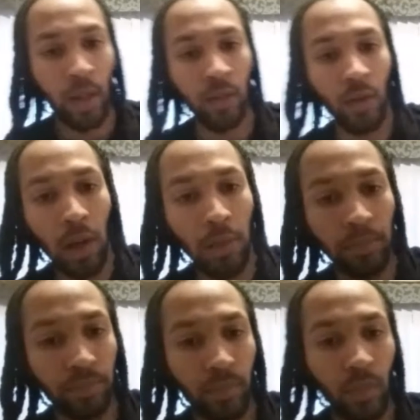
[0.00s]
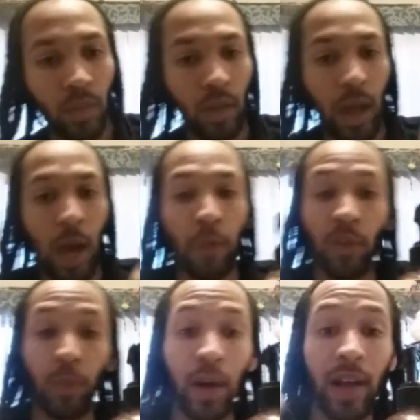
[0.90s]
So I was
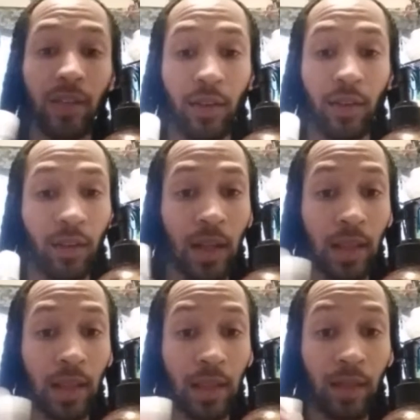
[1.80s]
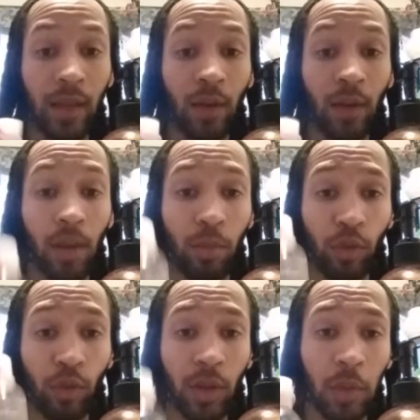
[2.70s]
surprised to see that this held up
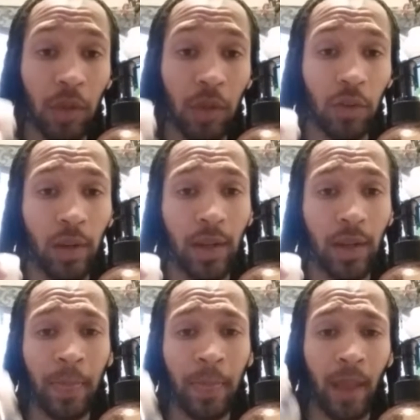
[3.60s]
really well to it.